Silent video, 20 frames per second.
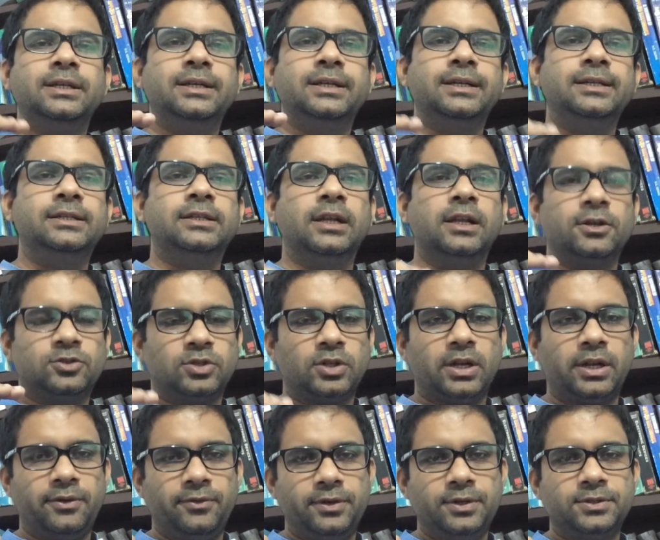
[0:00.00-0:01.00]
intellectual
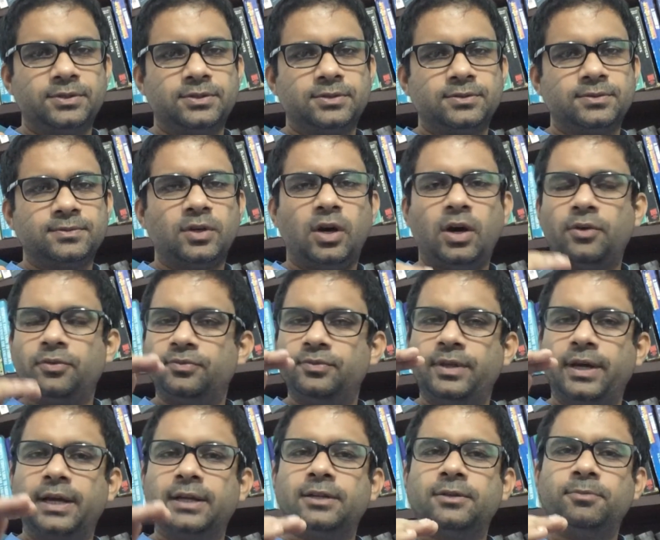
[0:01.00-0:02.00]
levels of
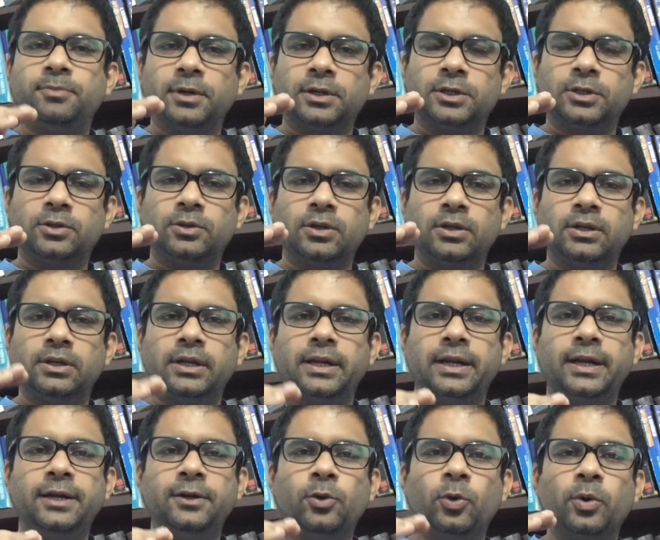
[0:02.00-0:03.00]
that particular
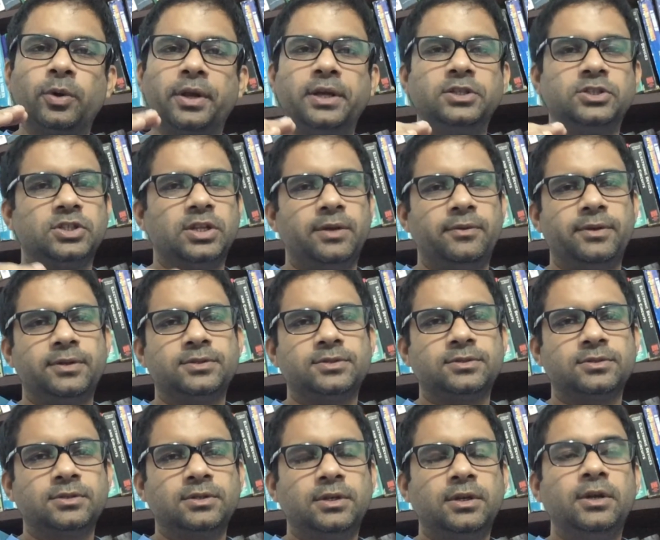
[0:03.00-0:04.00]
grade or age
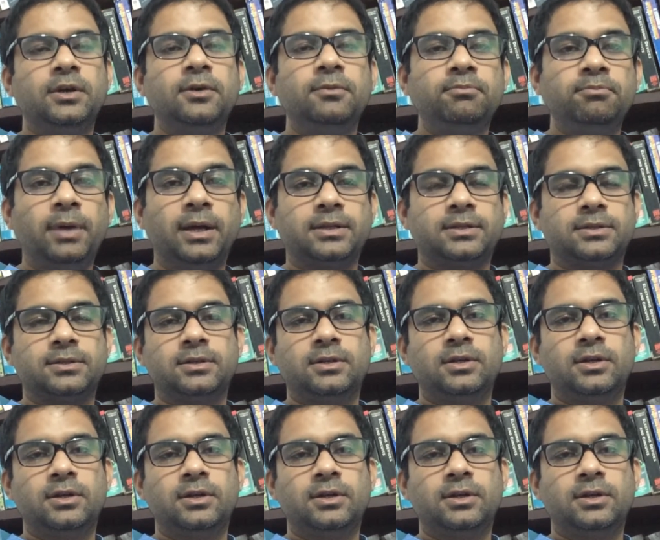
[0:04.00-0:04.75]
levels. But